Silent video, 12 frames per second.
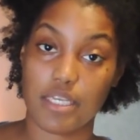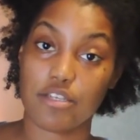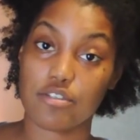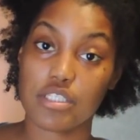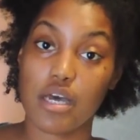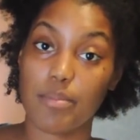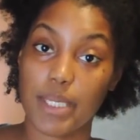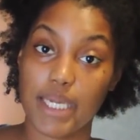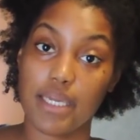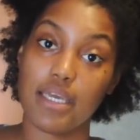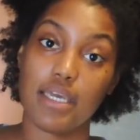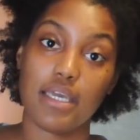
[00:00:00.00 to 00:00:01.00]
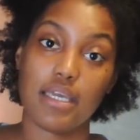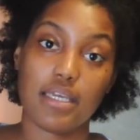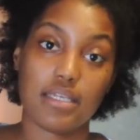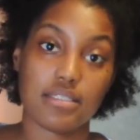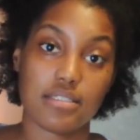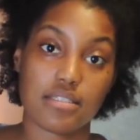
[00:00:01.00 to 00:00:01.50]
in your tummy
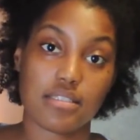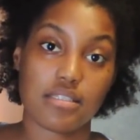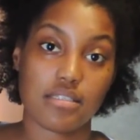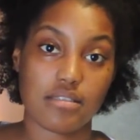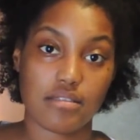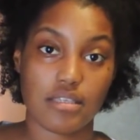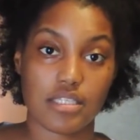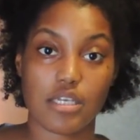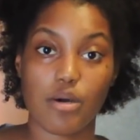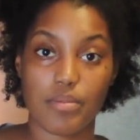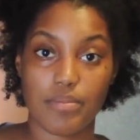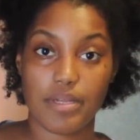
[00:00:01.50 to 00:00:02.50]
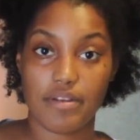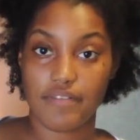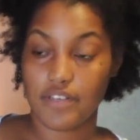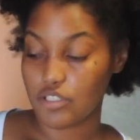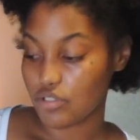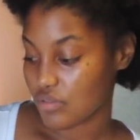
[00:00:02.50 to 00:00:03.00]
is going to be
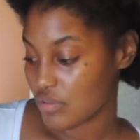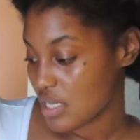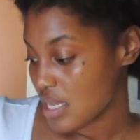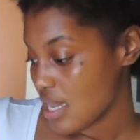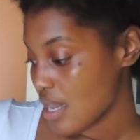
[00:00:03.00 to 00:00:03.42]
beneficial.